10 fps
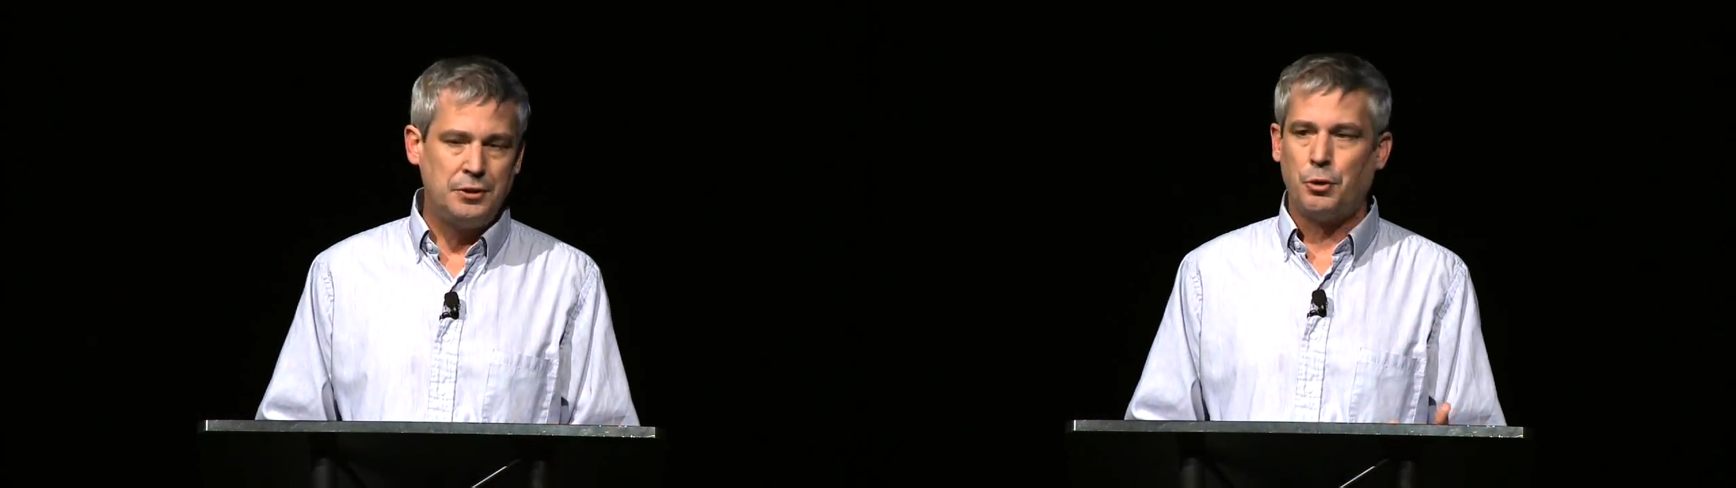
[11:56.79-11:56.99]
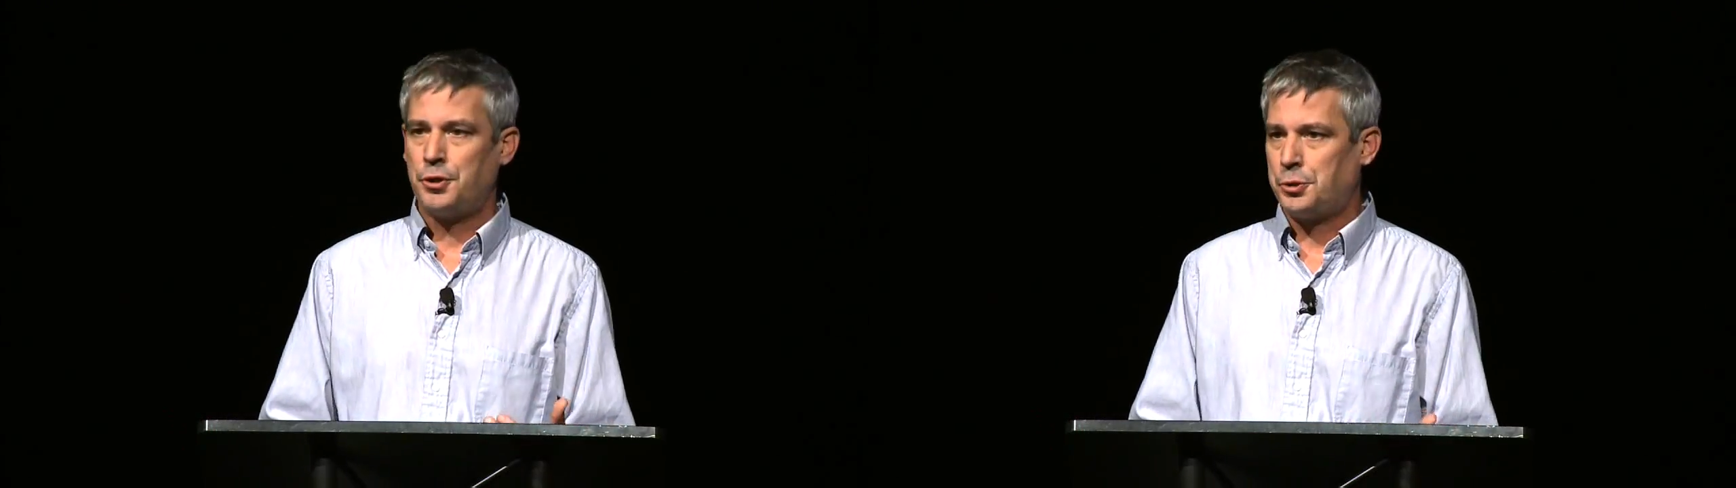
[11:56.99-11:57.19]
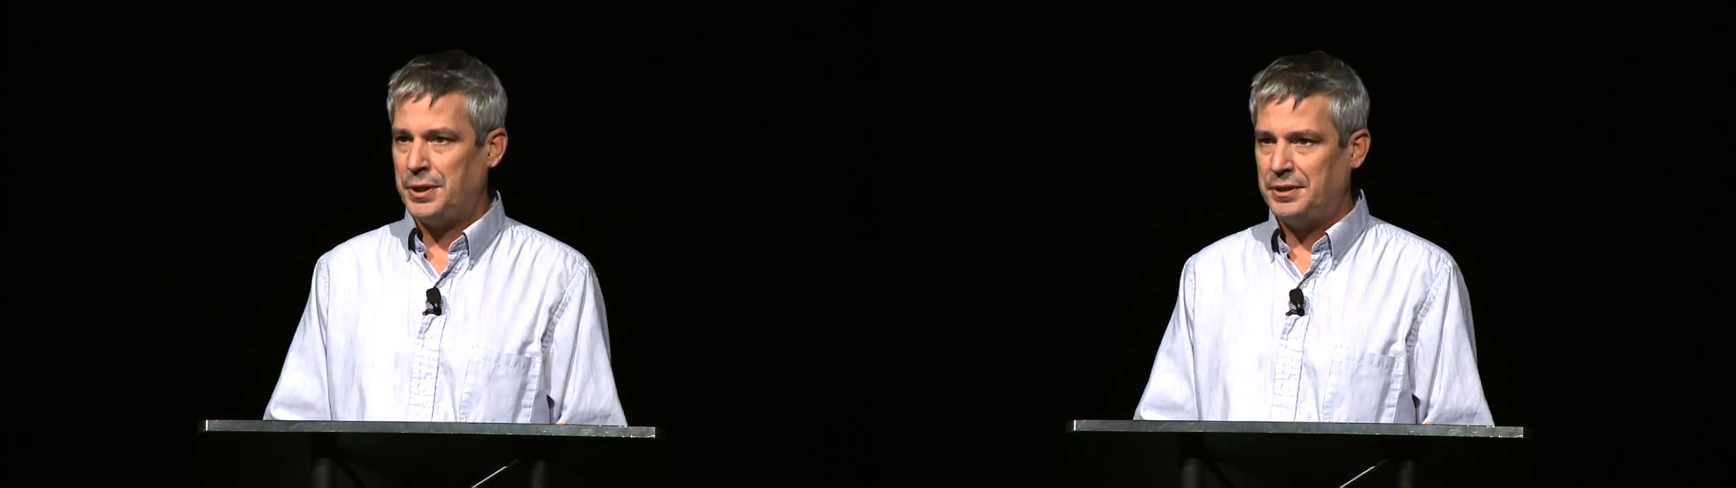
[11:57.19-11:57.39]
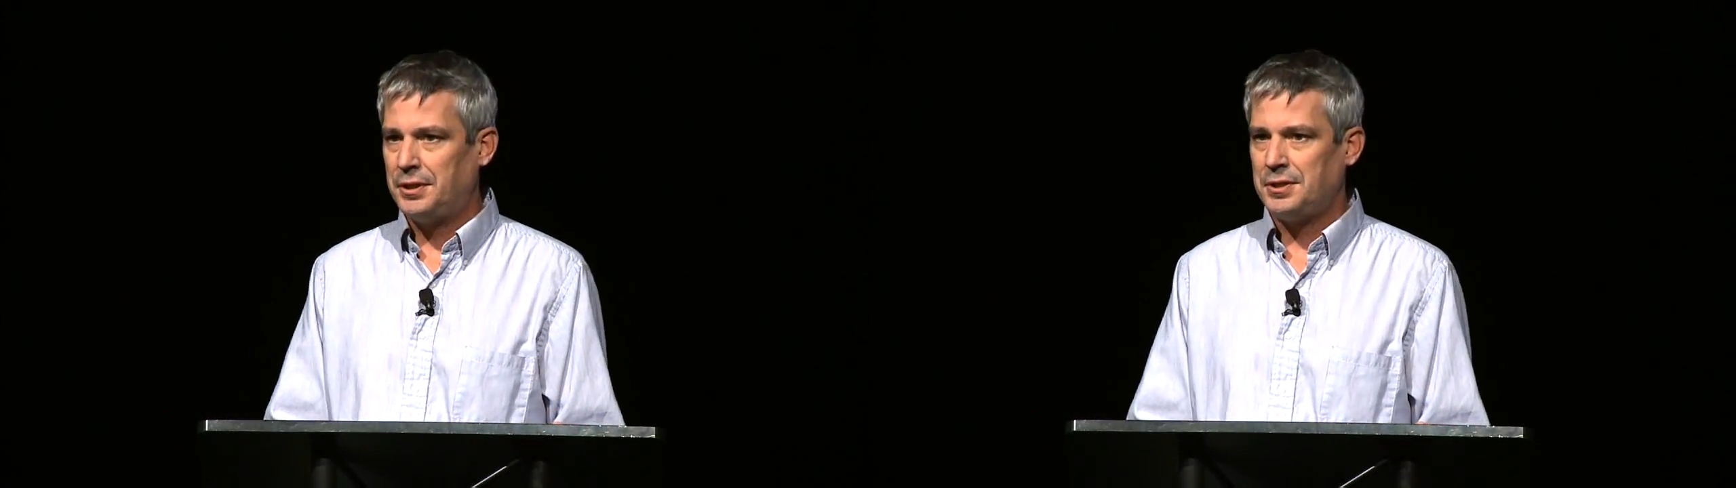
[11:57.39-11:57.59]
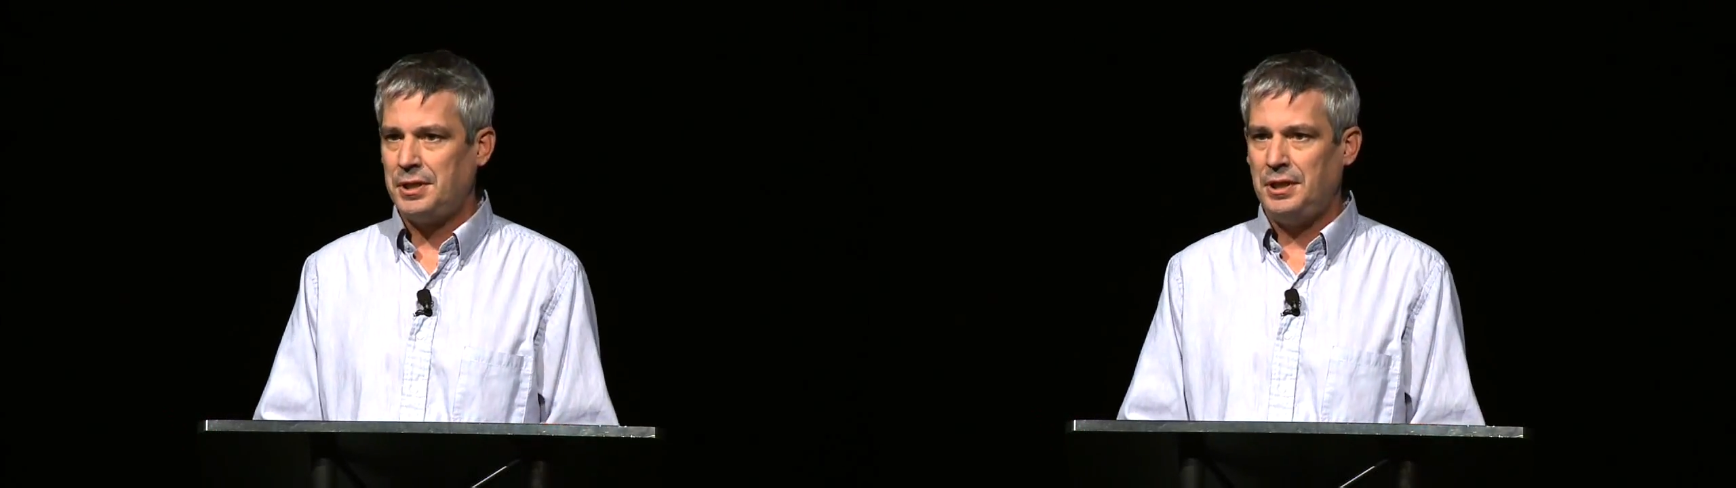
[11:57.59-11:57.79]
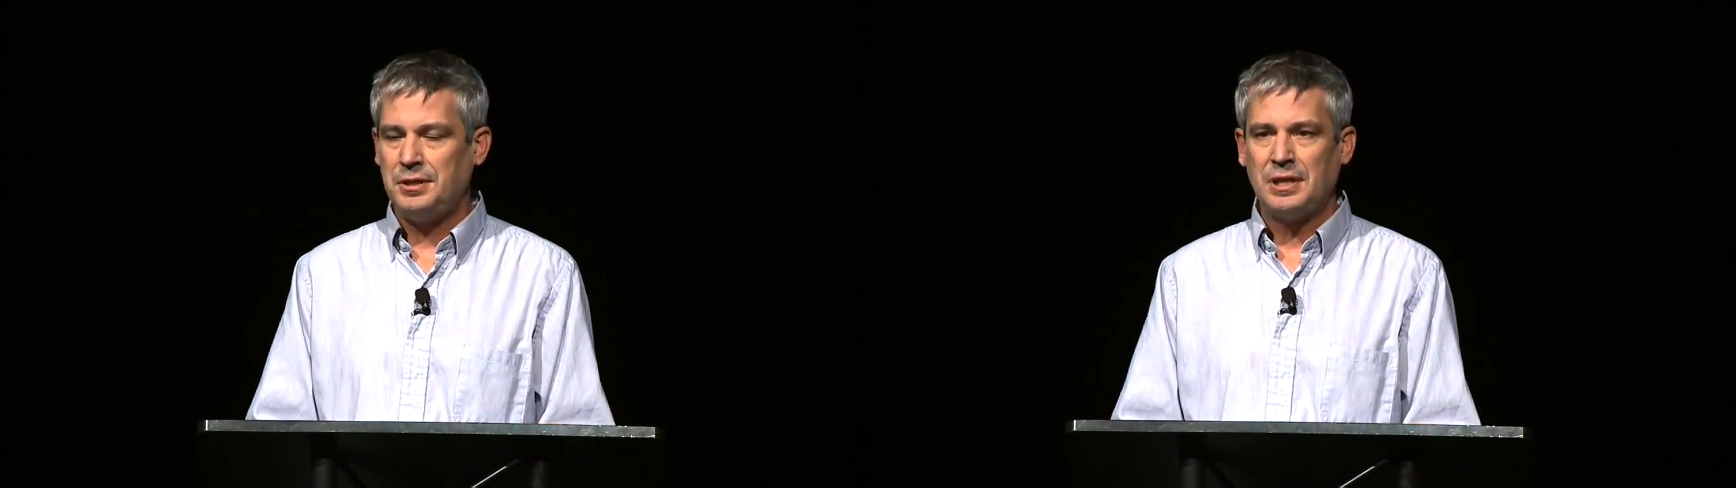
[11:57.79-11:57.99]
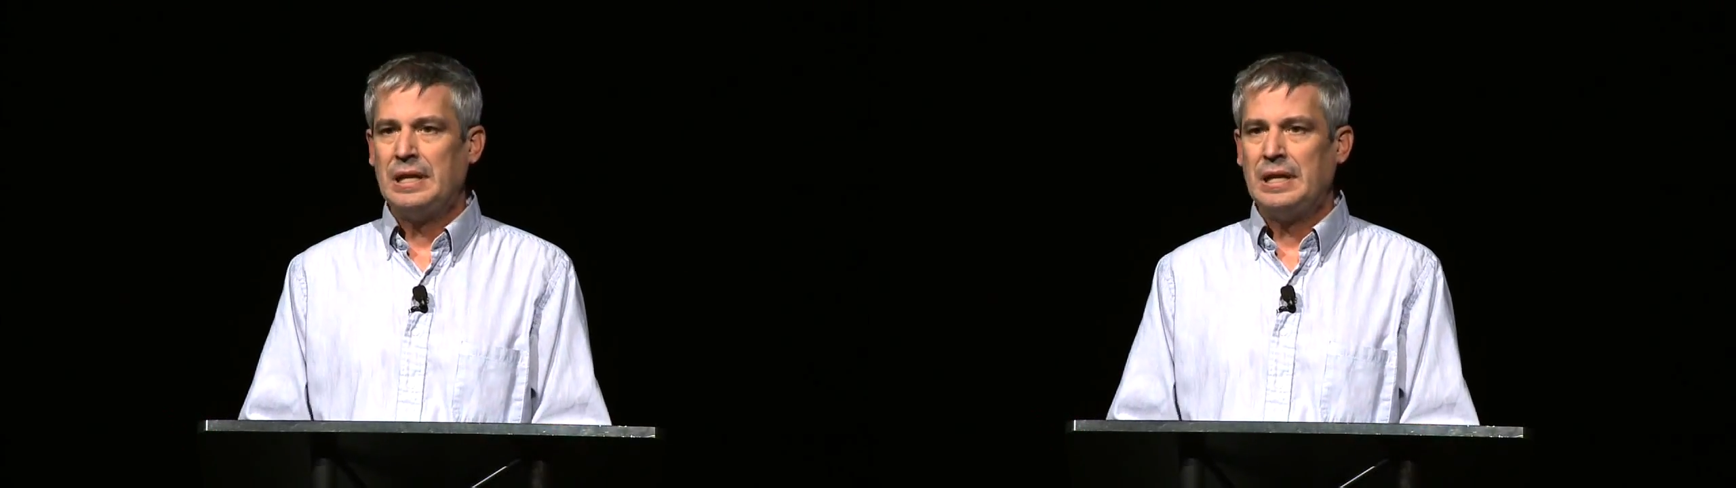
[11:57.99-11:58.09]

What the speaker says: or treat the disease.